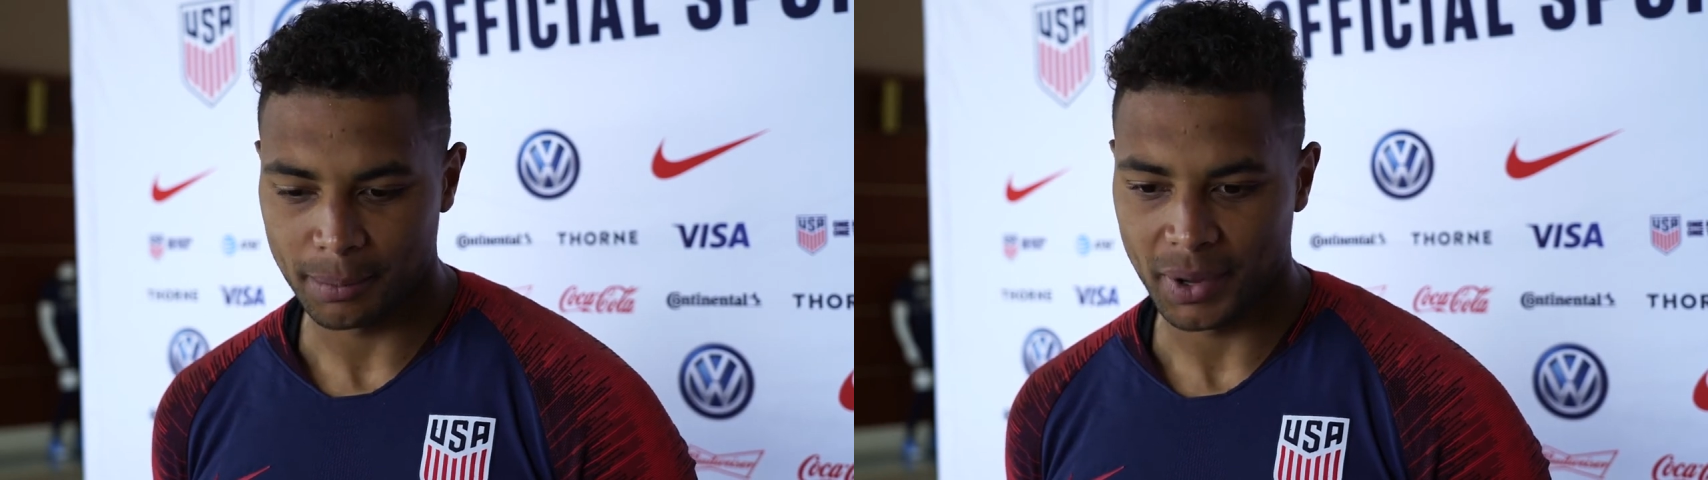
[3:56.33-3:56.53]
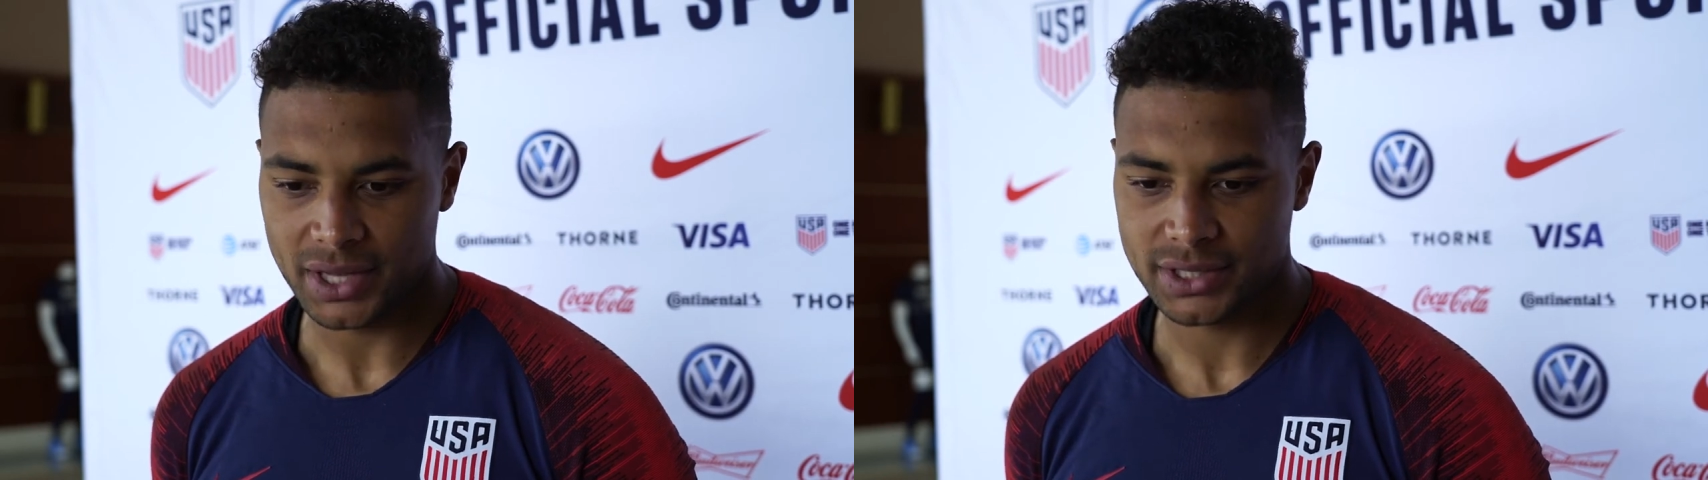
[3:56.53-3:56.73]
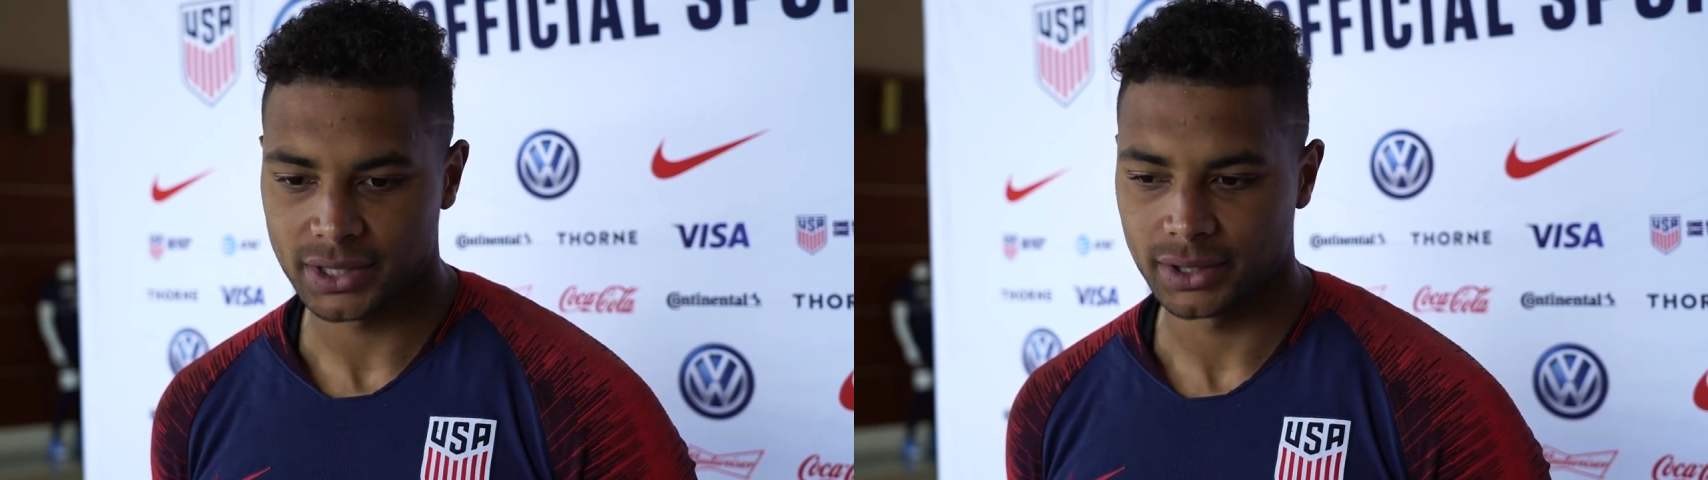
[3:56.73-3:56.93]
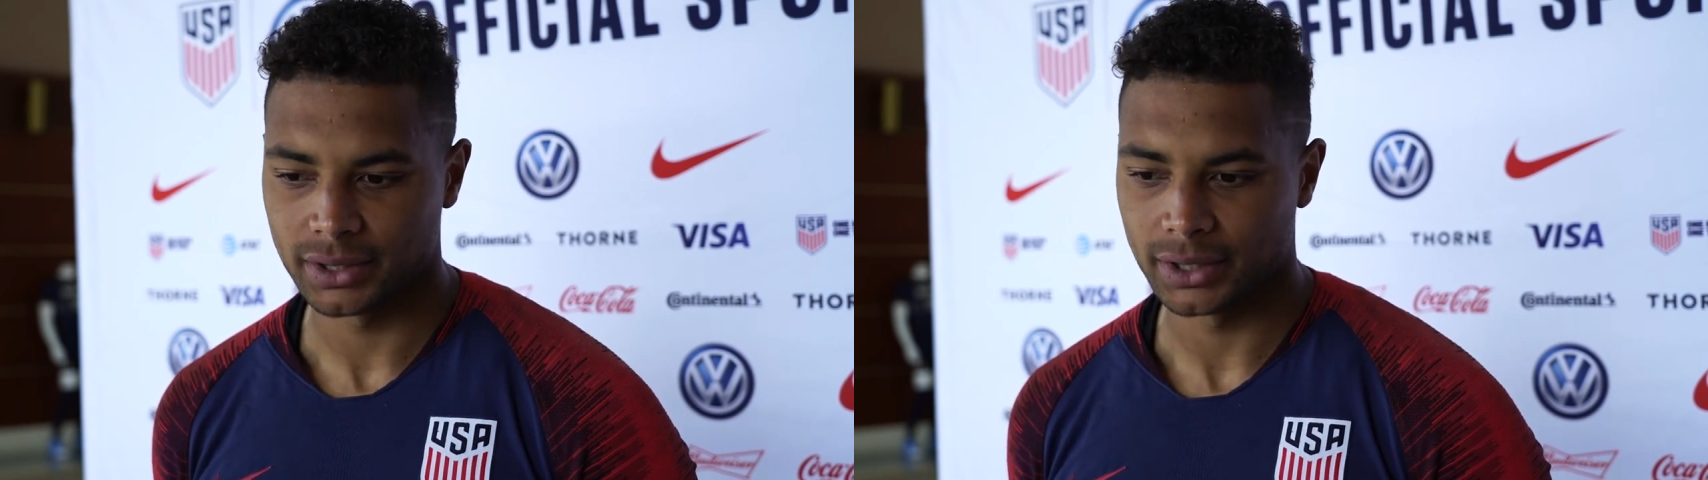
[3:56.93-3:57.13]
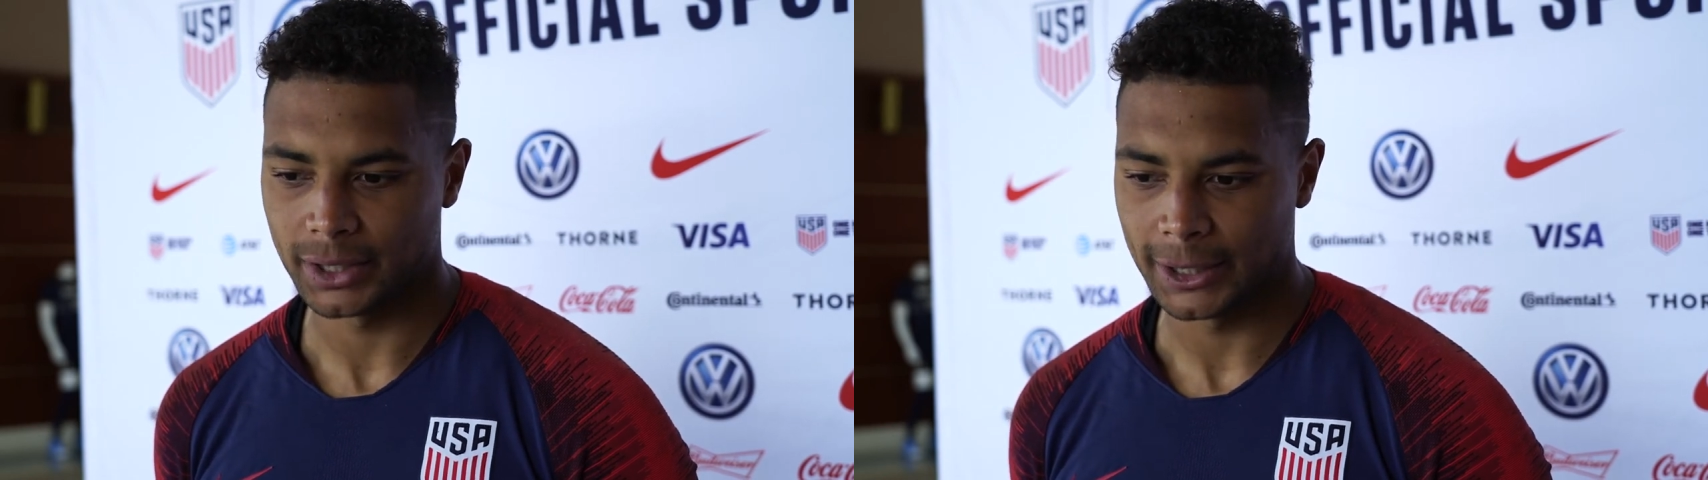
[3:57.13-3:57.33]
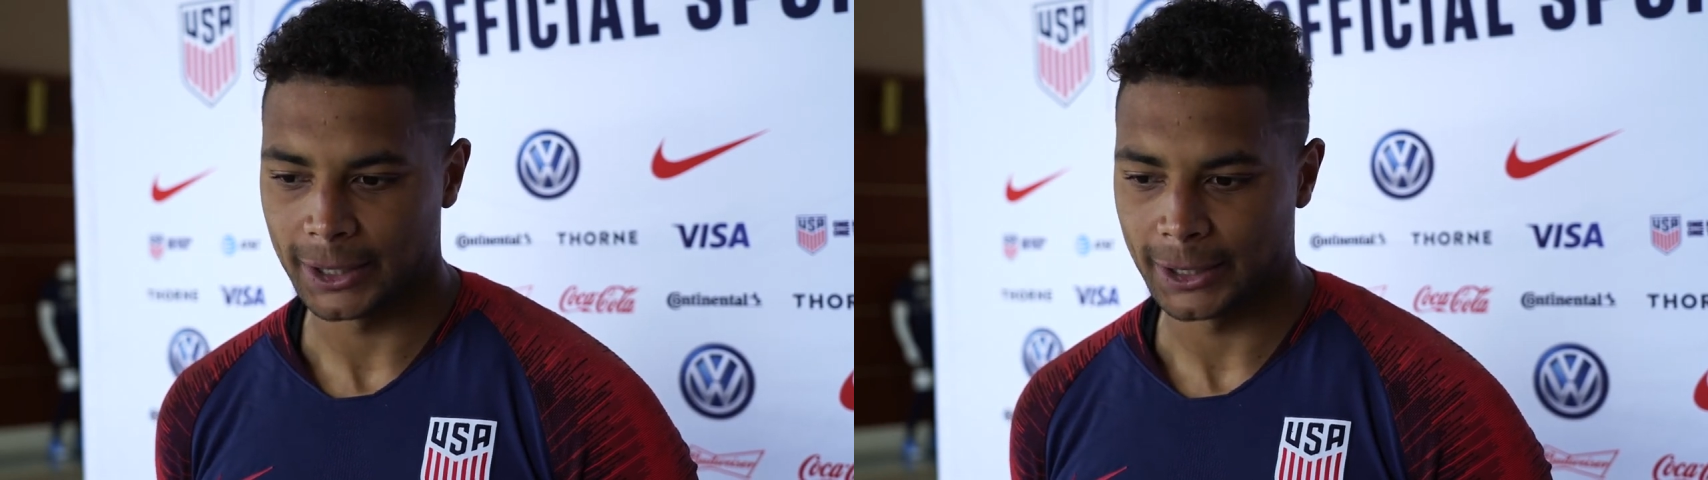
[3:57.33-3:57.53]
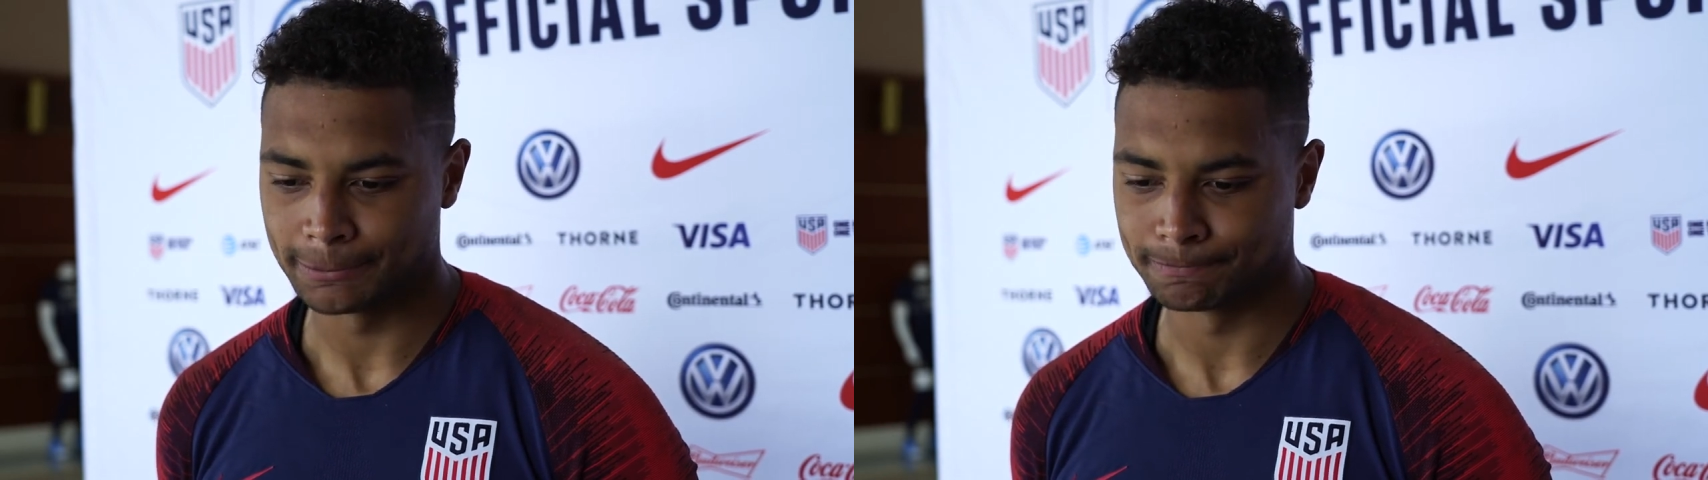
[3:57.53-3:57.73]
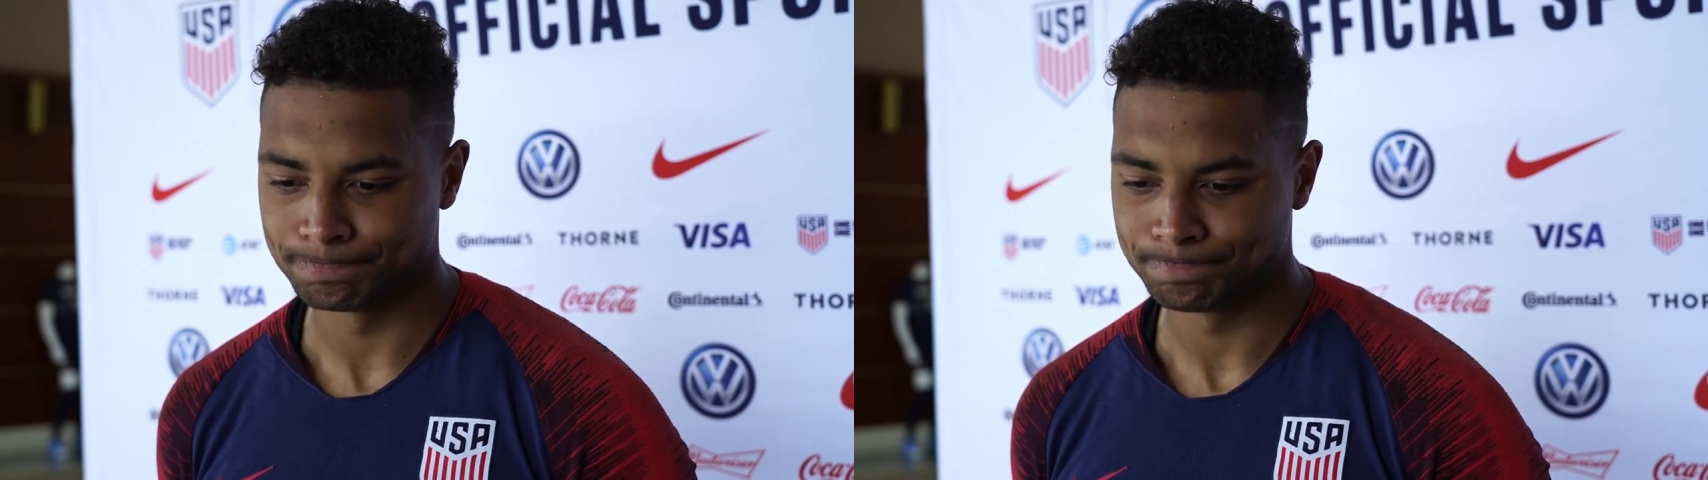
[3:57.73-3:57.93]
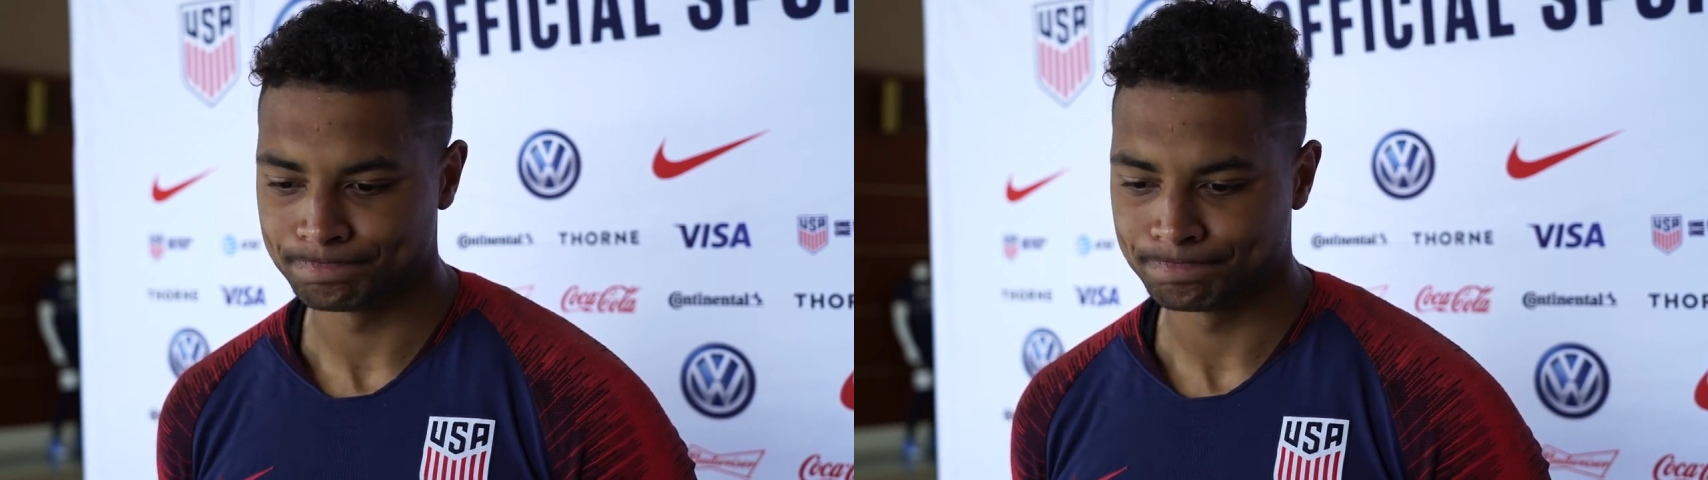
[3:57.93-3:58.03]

best and um,